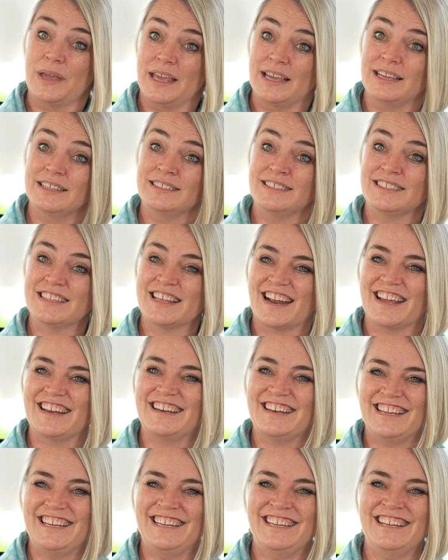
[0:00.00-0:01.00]
is that I
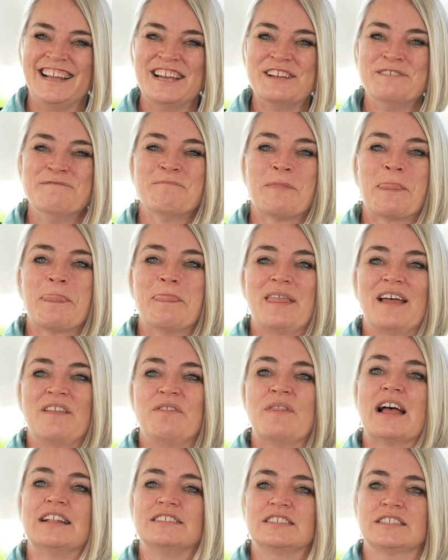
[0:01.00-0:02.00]
need, then
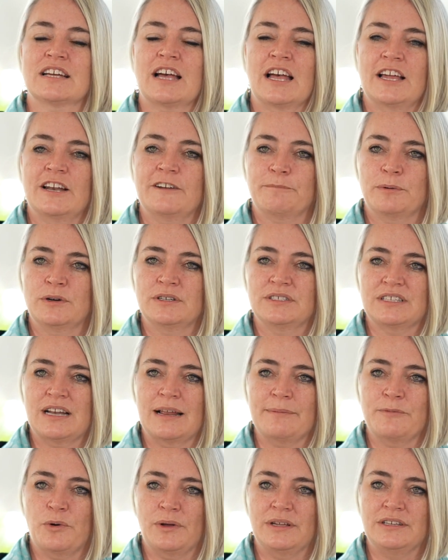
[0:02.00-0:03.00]
that's the kind of person
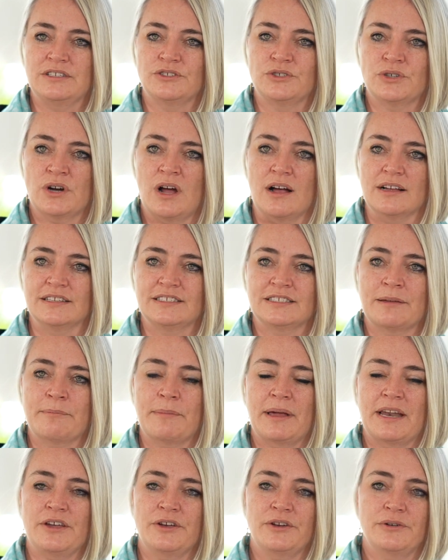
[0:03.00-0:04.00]
I'm going to draw.
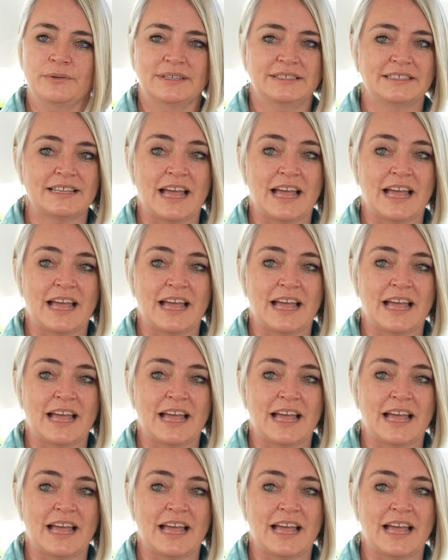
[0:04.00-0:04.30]
Somebody who is